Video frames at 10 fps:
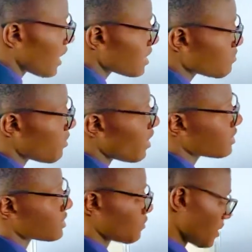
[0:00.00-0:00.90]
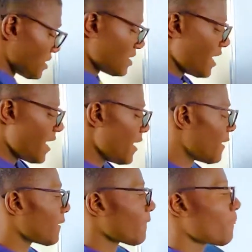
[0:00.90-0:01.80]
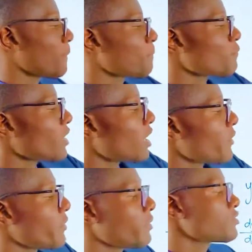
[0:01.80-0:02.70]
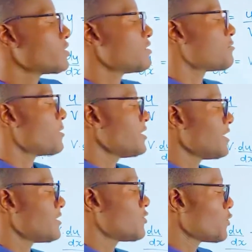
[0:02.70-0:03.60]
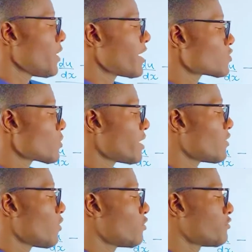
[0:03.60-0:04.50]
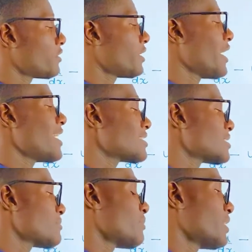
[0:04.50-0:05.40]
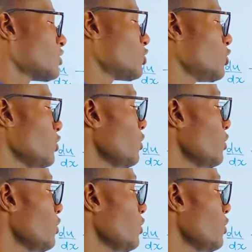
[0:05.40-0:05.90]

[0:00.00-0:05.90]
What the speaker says: part, we're saying we want to differentiate 2x squared over x minus 2,